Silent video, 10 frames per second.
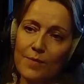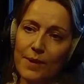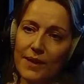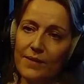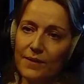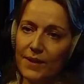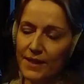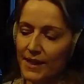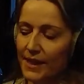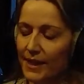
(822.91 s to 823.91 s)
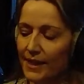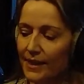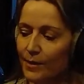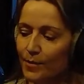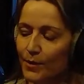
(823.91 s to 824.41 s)
But then eventually,
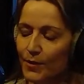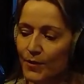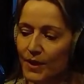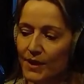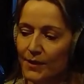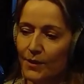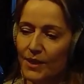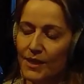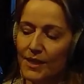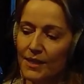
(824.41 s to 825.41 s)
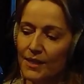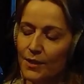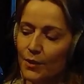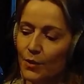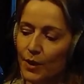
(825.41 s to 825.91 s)
after a few years, I
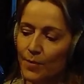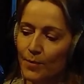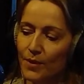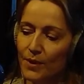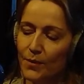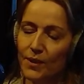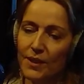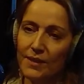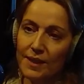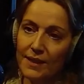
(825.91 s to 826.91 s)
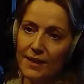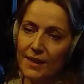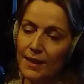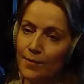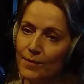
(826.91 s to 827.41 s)
moved into one of the sector
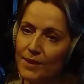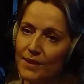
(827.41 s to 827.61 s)
teams.